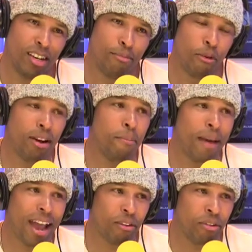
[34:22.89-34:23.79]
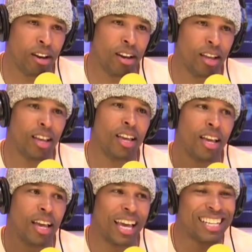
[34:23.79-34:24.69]
Morena Baccarin. Yeah, he's
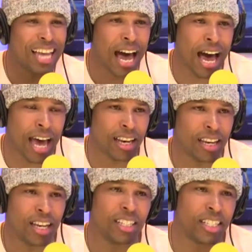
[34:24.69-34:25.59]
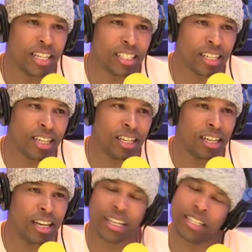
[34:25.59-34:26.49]
not saying is Jessica hot. Brody. Jessica
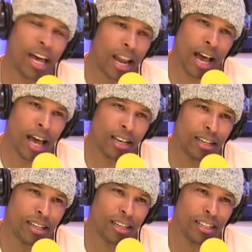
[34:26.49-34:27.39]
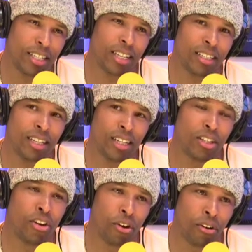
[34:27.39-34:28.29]
is not hot. Jessica is
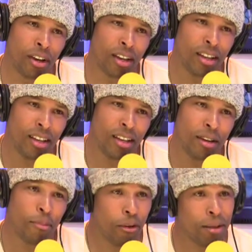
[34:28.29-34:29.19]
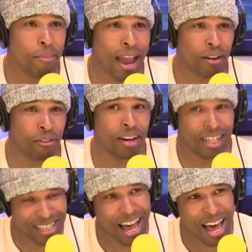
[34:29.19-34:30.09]
annoying. Morena Baccarin
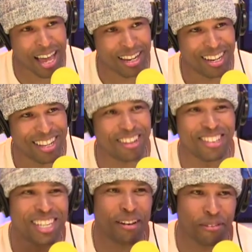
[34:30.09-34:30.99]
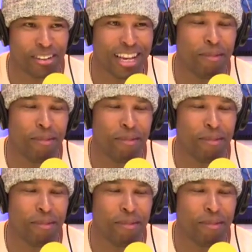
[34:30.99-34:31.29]
is hot. There's a difference.